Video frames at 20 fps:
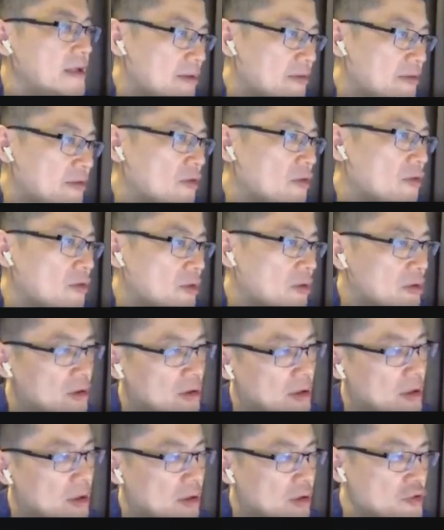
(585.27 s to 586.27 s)
So
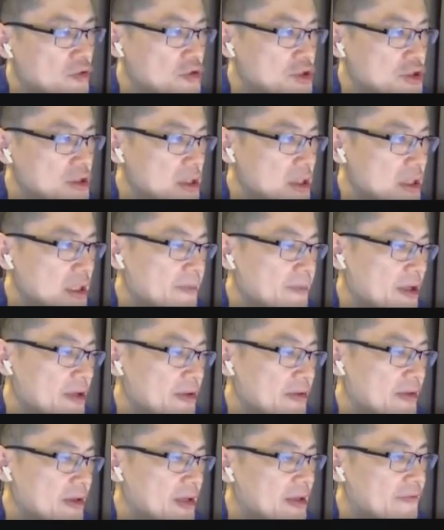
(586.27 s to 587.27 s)
usually,
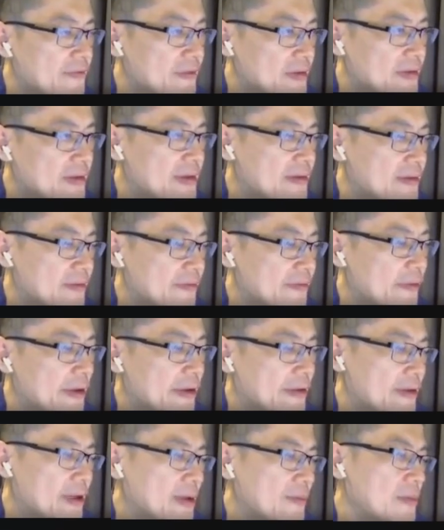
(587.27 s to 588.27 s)
because if this is, for
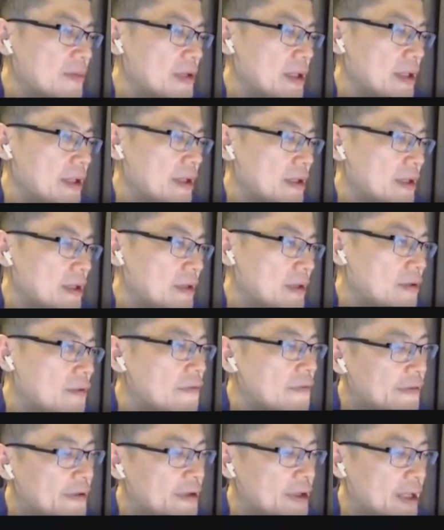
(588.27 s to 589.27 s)
example, an
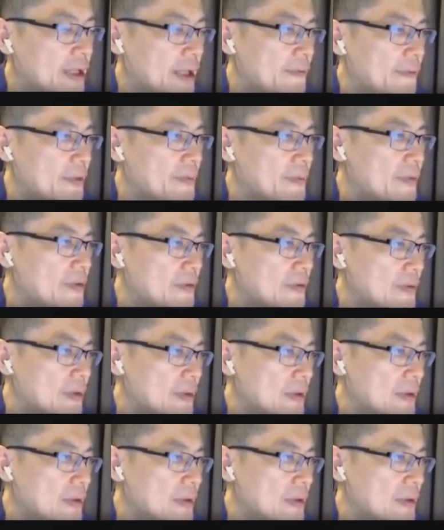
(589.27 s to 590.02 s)
overnight repo,